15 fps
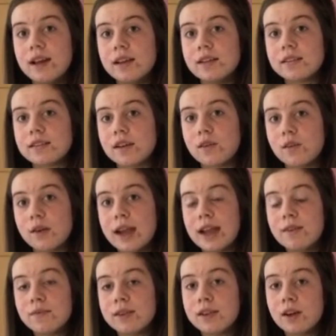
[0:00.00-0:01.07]
so
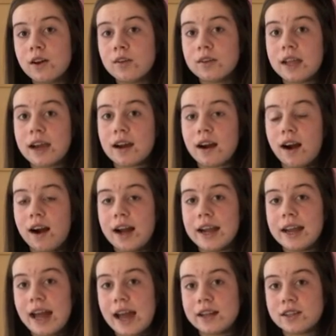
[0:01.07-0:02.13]
even though they are high in
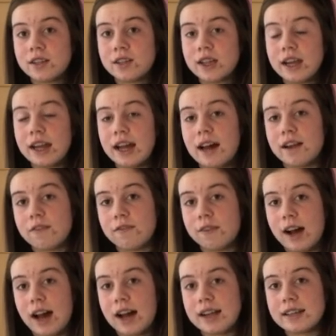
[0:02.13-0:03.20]
energy and
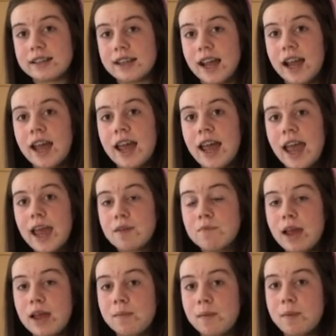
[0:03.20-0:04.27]
fat, it
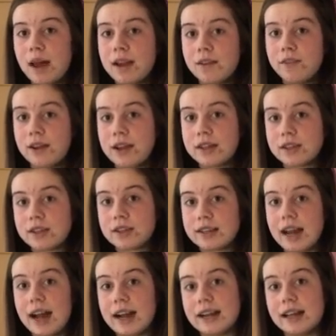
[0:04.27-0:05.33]
may be beneficial
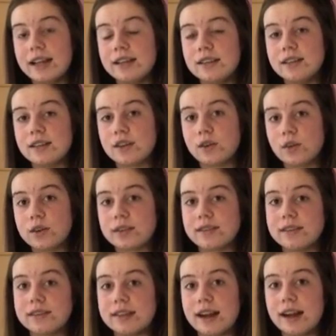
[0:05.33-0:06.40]
to add it into your horse's
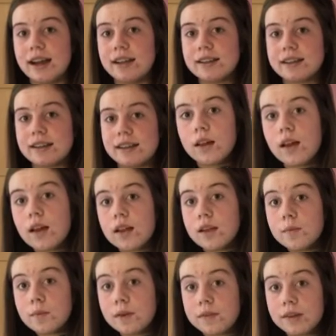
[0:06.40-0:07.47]
diet.
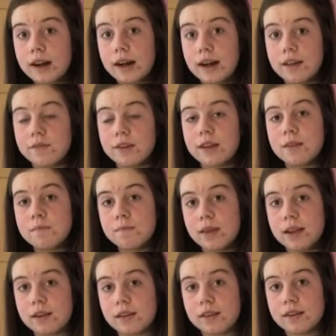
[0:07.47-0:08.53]
Number 5,
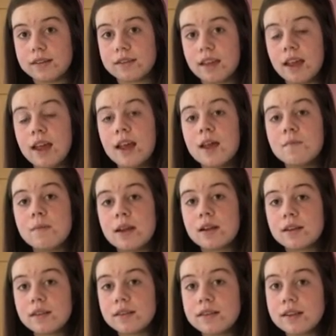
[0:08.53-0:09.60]
minerals.
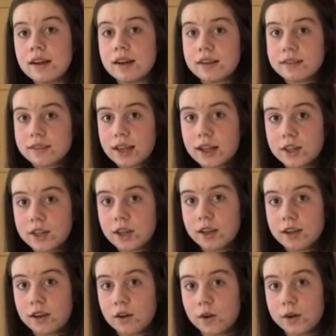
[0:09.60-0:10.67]
Minerals are essential in
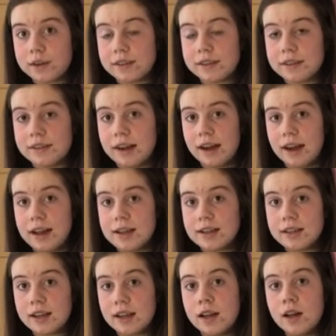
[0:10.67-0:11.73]
your horse's diet,
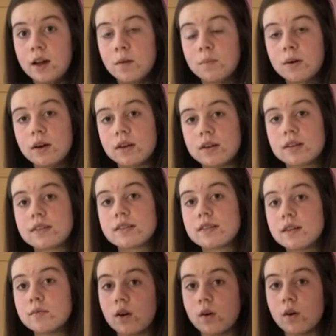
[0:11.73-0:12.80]
but
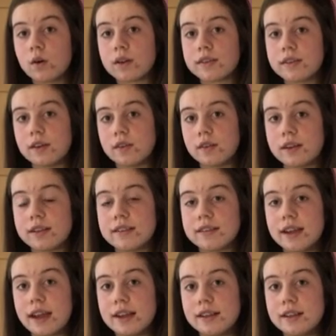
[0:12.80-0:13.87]
some horse owners
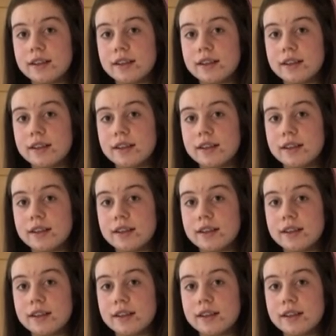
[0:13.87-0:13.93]
tend to